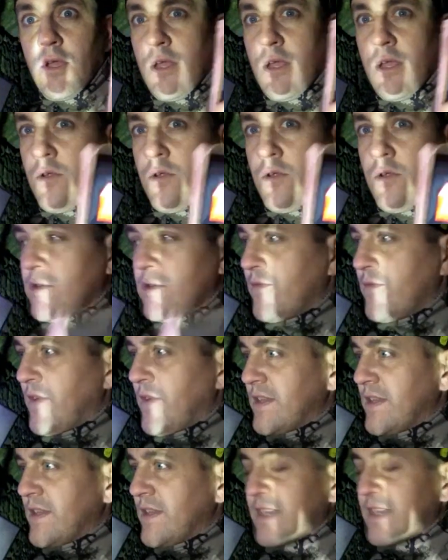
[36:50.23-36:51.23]
to
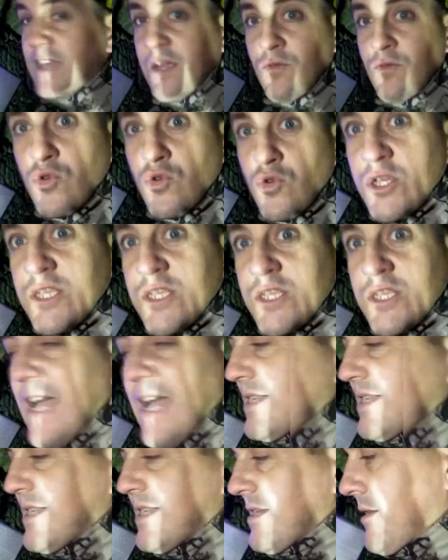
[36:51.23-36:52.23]
investigate Roaches Castle.
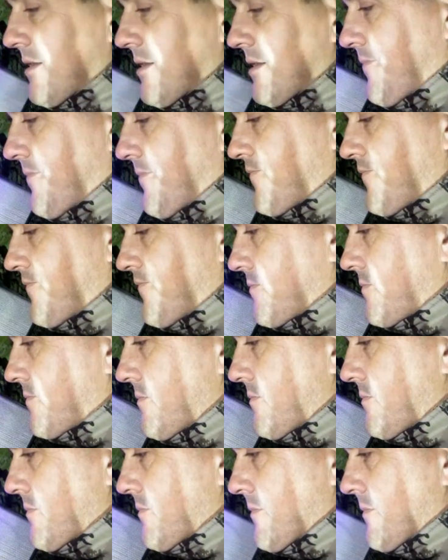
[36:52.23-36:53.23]

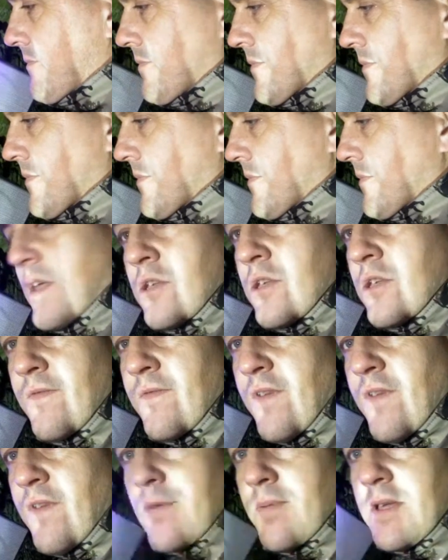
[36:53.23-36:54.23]
Can you come forward,
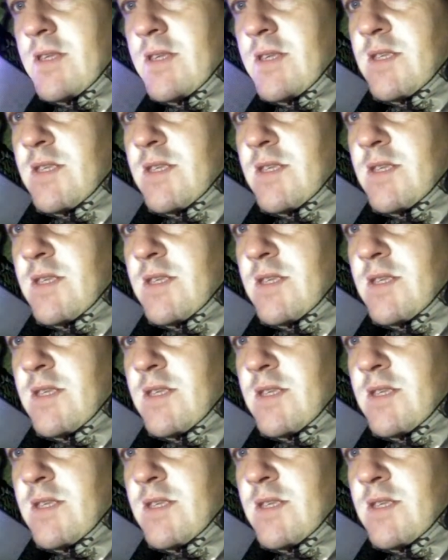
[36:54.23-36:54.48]
please?